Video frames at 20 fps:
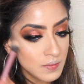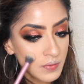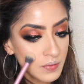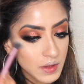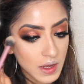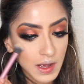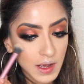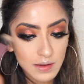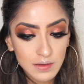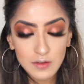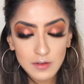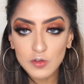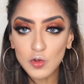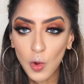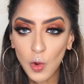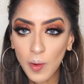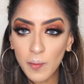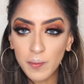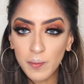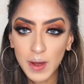and it's
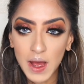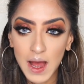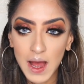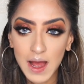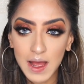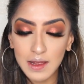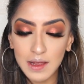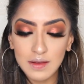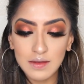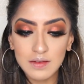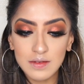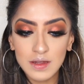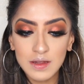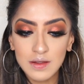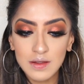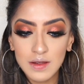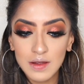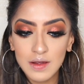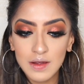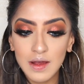compact
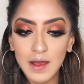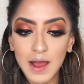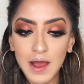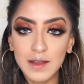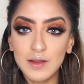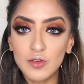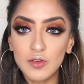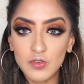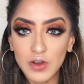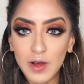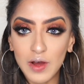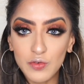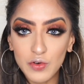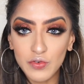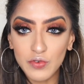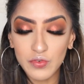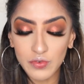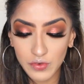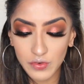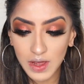and it's travel
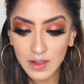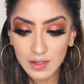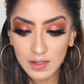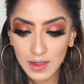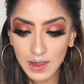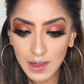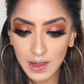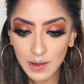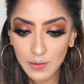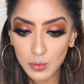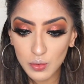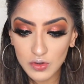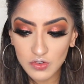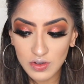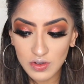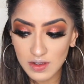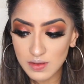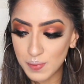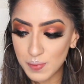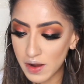friendly, which
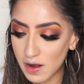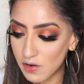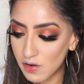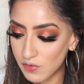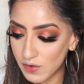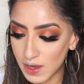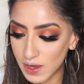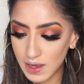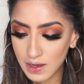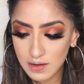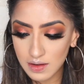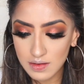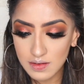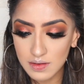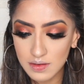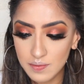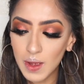is perfect.